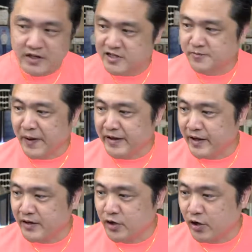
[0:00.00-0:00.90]

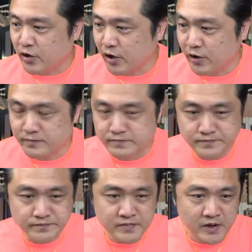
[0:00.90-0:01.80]

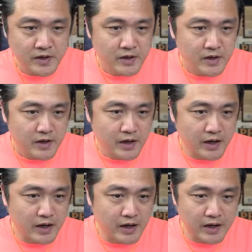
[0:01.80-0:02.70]
spiking.com.
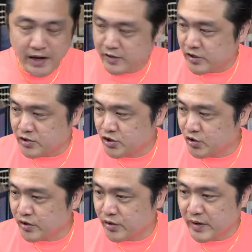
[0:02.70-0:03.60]
I just
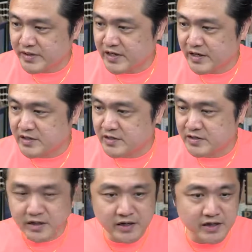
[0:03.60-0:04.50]
show you the website.
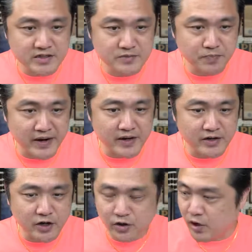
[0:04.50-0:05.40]
It's
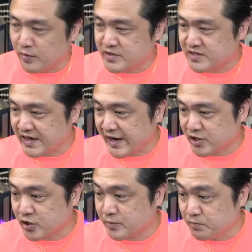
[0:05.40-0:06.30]

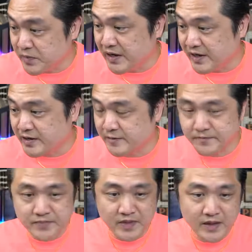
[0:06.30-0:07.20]
spiking.com/million,
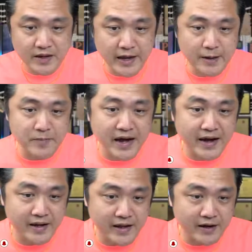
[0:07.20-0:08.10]

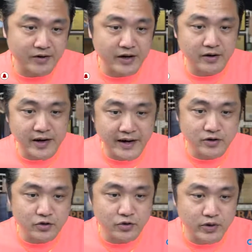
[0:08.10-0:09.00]

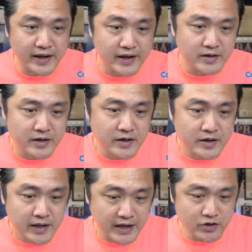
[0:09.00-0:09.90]
M-I-L-L-I-O-N.
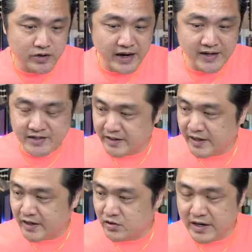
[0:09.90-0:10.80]
And you guys can
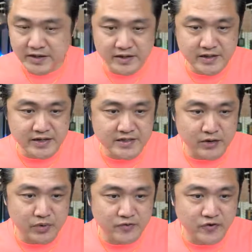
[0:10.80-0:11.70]
take a look at the days.
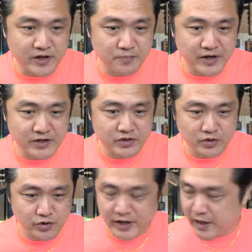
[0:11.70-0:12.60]
I wait for the page
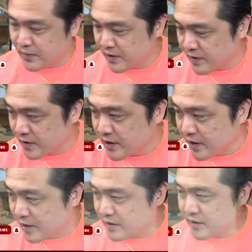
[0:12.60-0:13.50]
to load up.
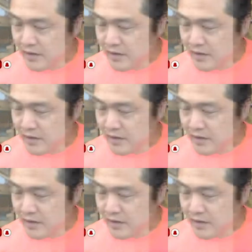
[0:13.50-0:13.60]
And